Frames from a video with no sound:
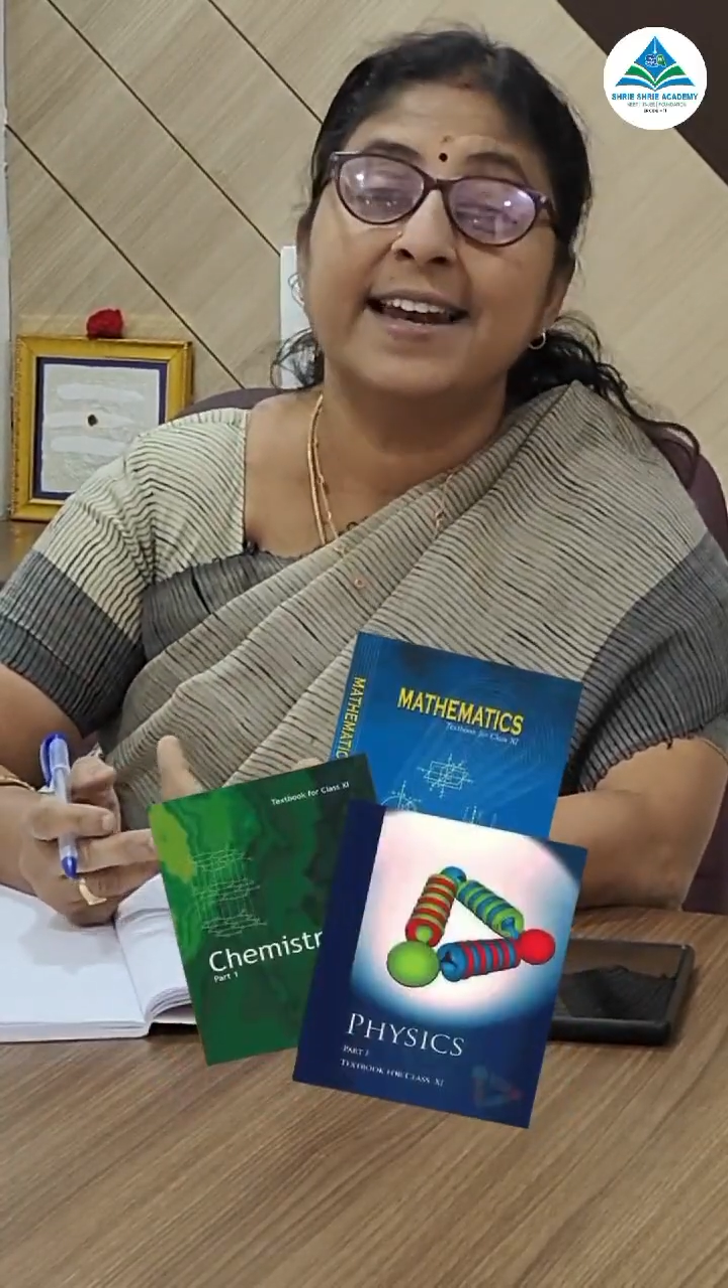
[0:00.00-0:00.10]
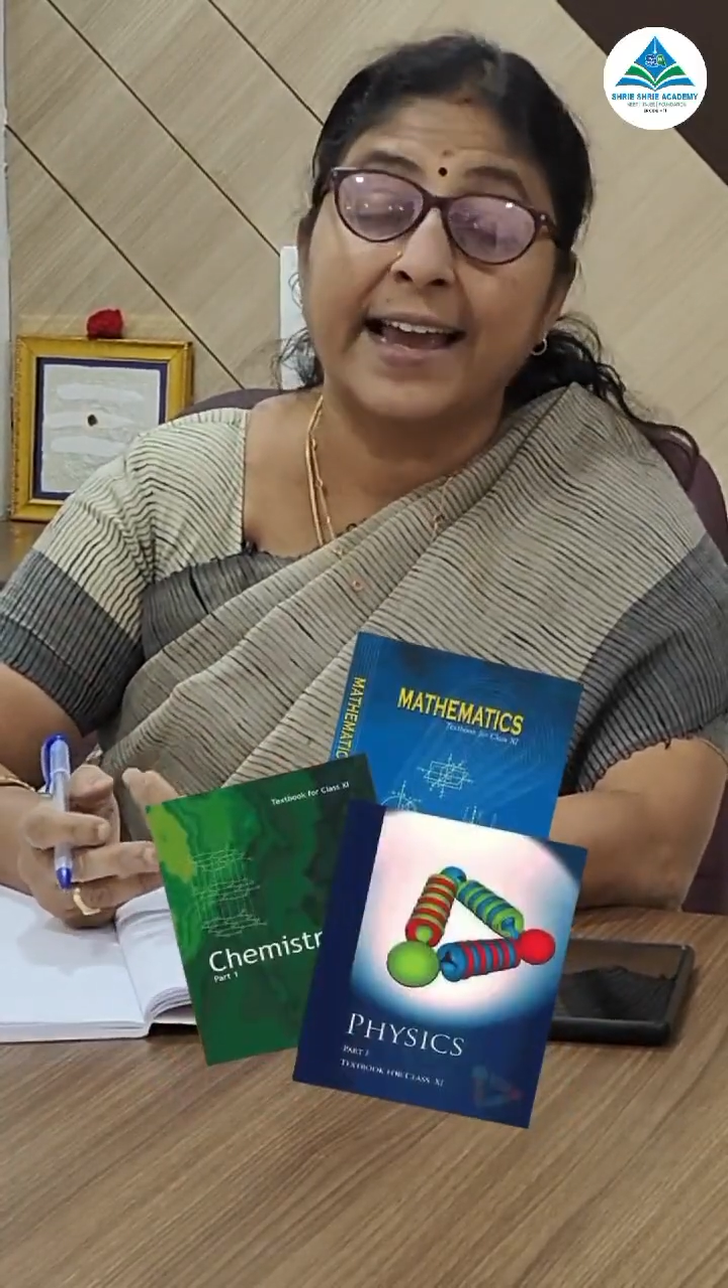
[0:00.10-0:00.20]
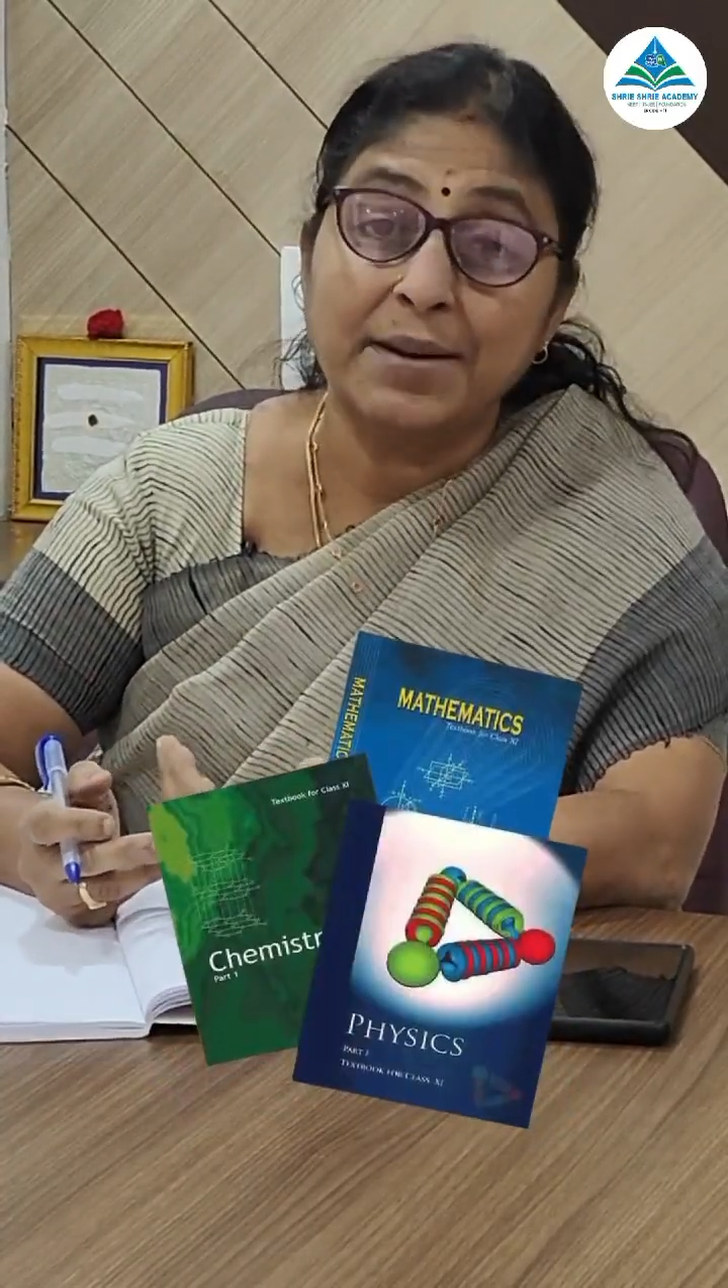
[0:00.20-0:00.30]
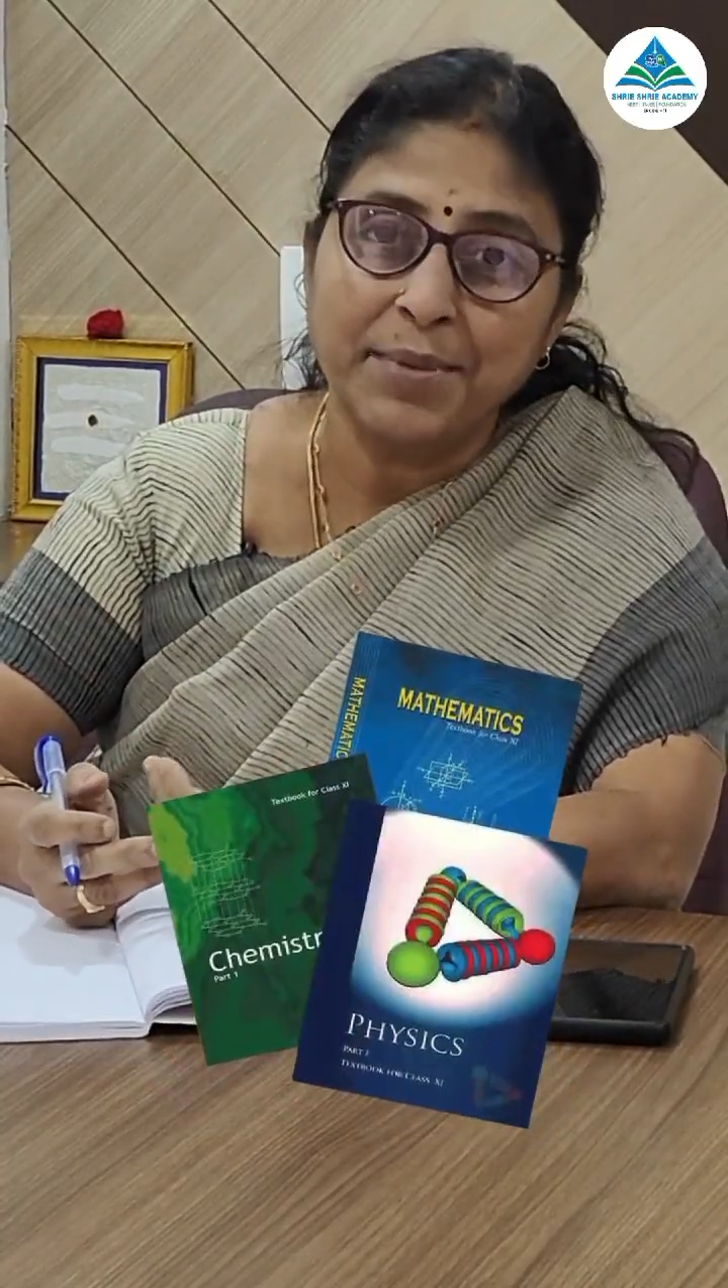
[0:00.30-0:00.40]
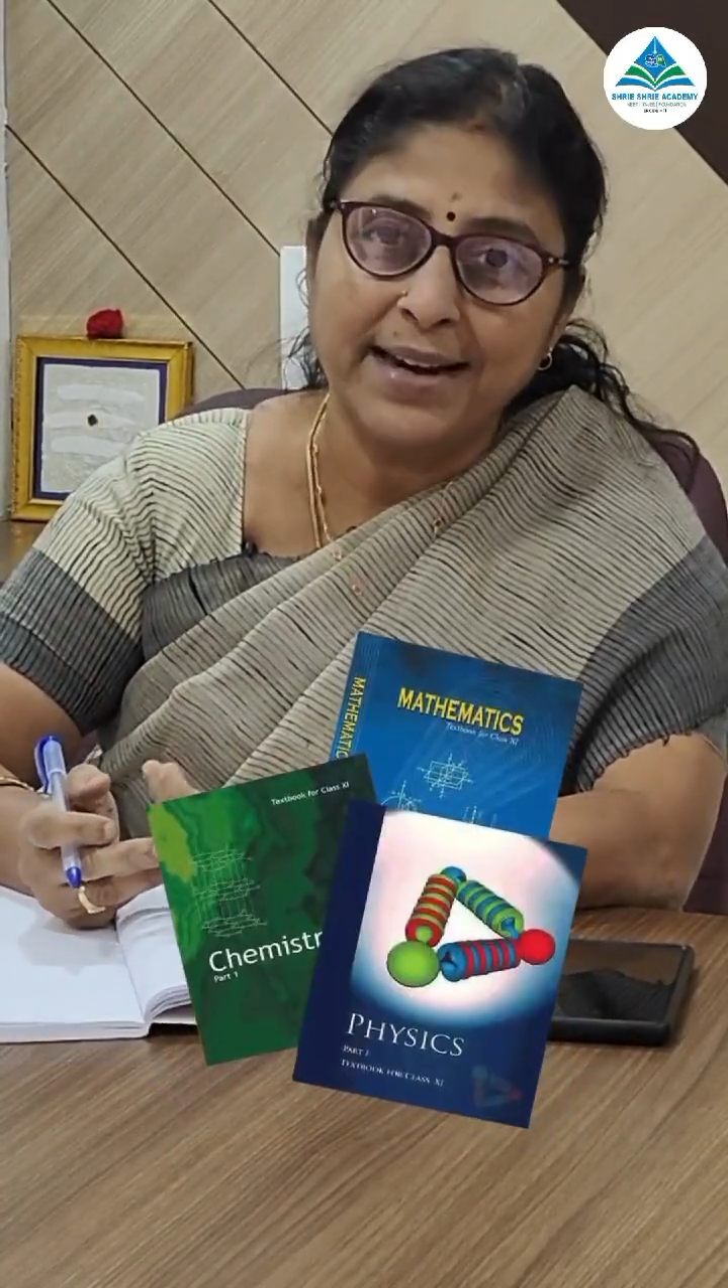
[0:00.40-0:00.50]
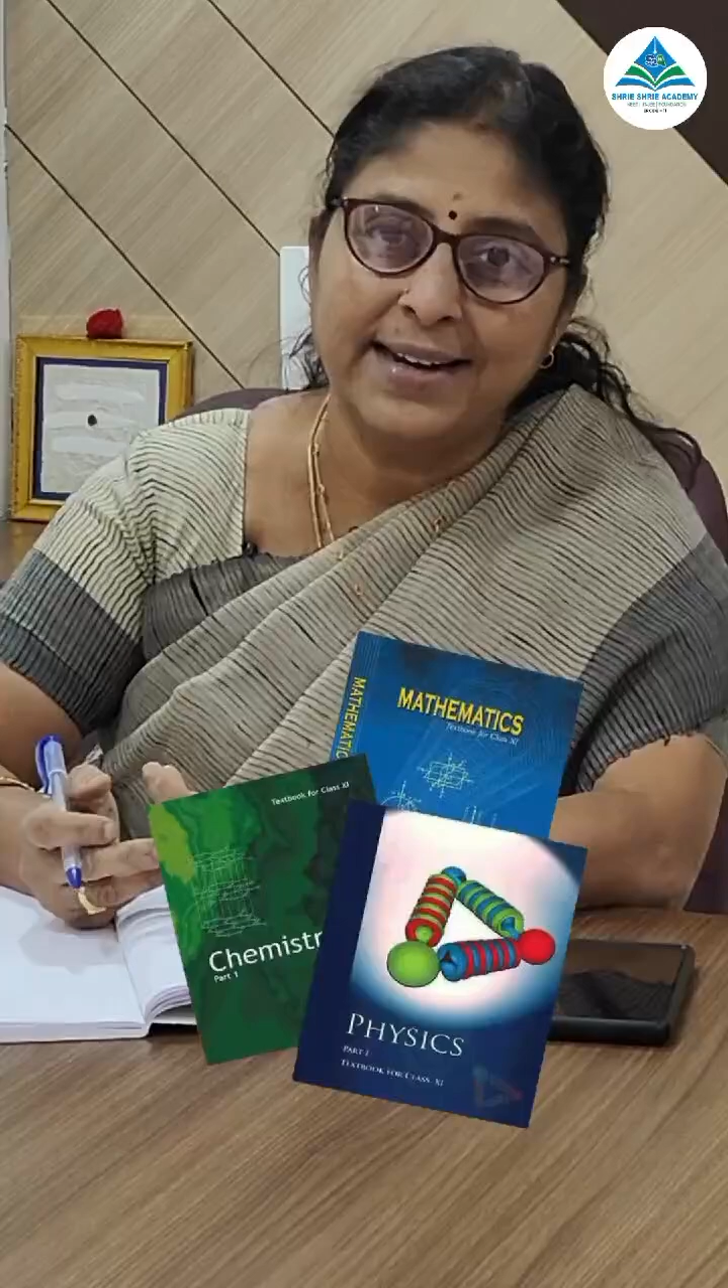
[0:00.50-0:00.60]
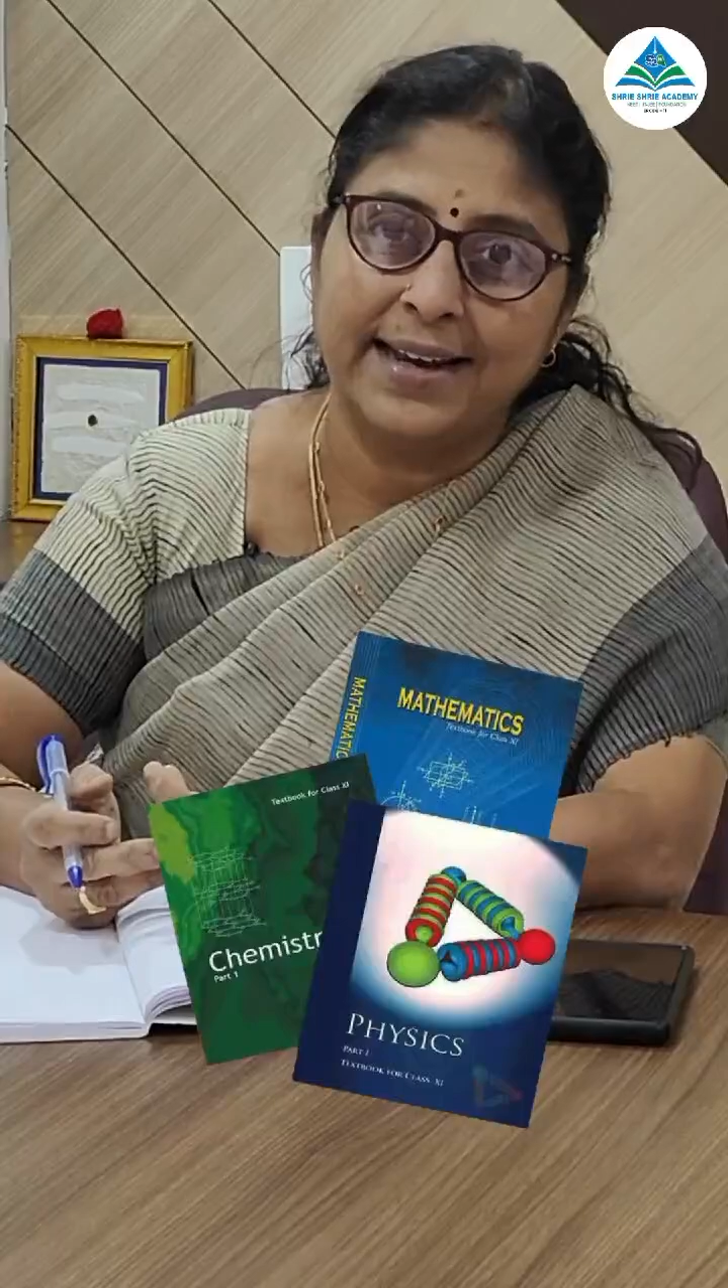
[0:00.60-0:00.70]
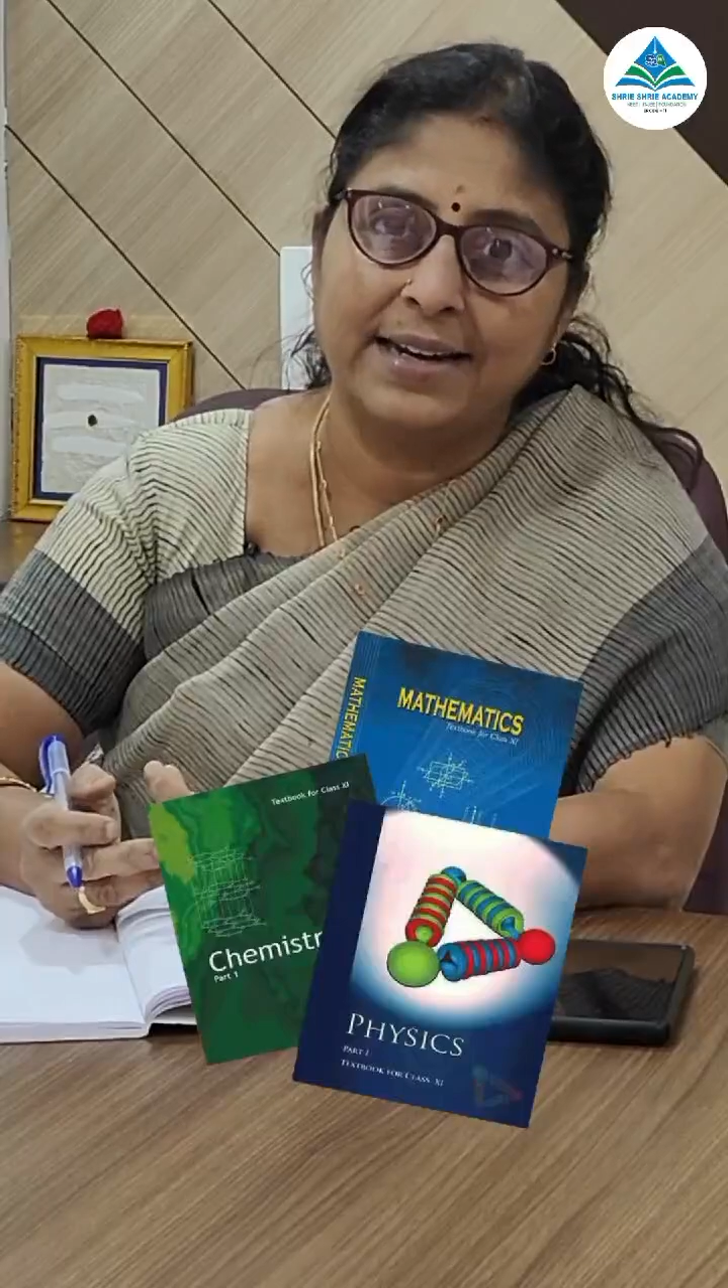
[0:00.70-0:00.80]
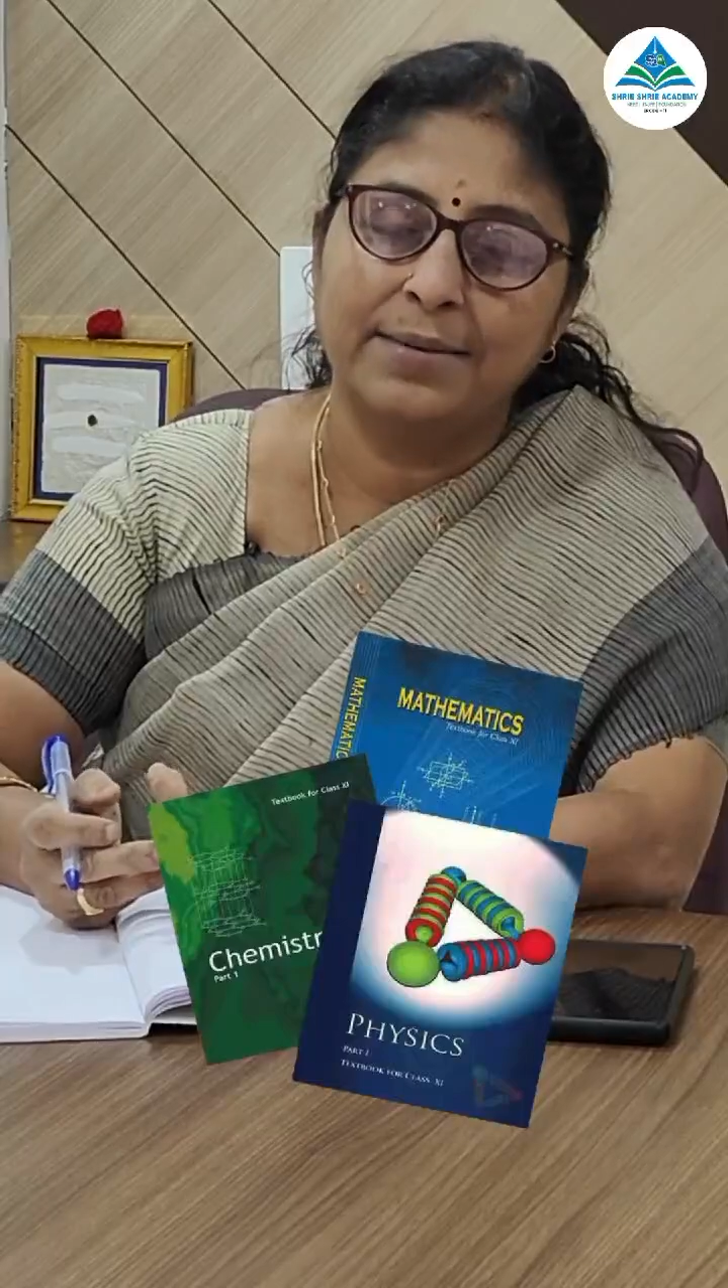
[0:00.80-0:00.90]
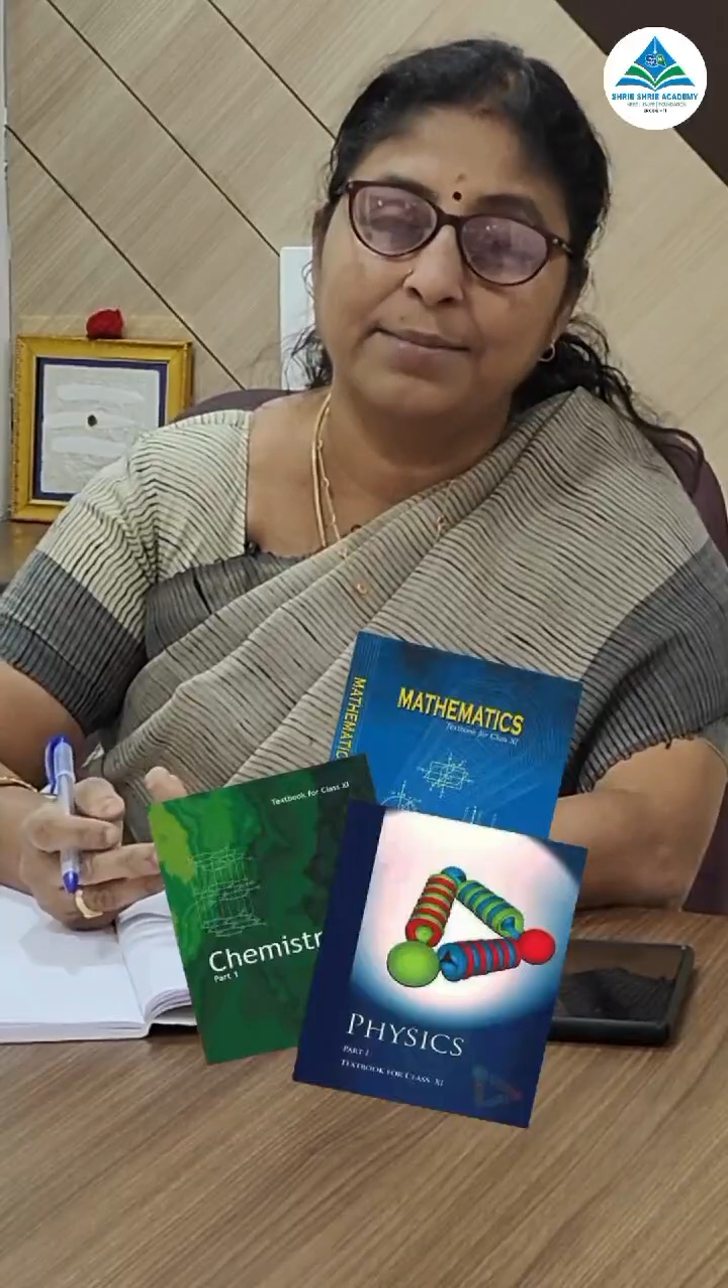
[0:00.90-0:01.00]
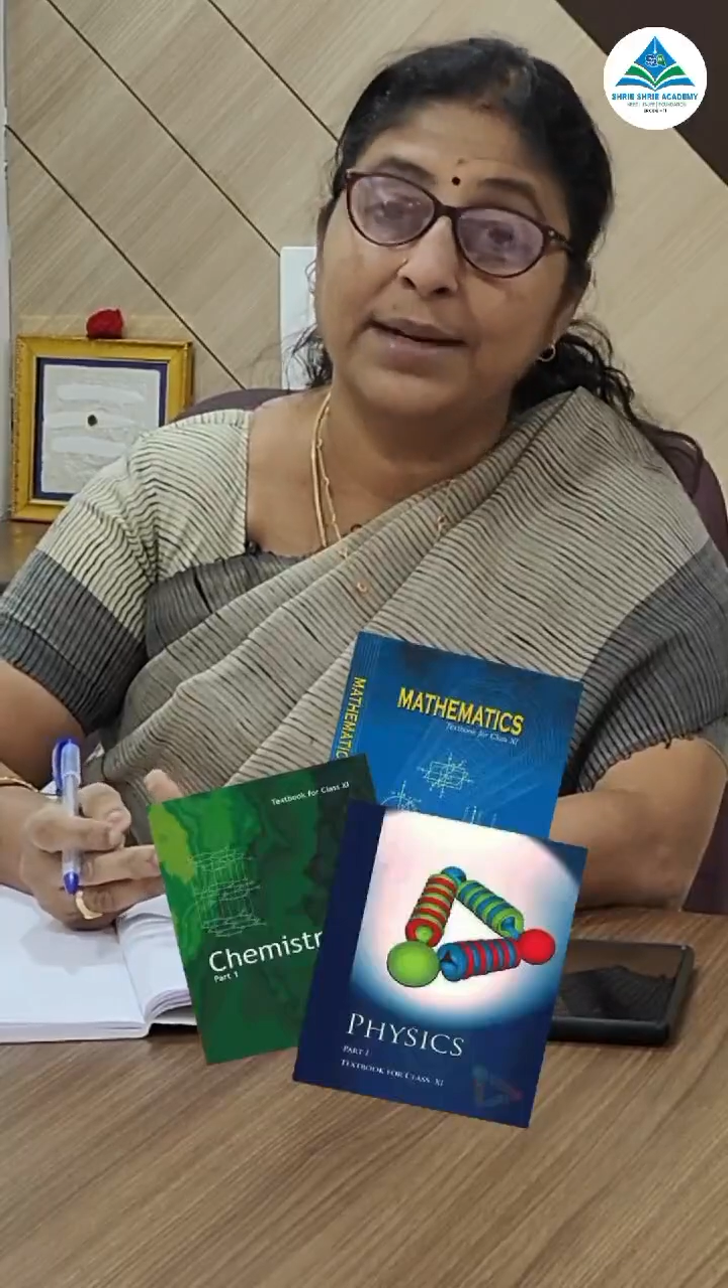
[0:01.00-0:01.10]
line by line,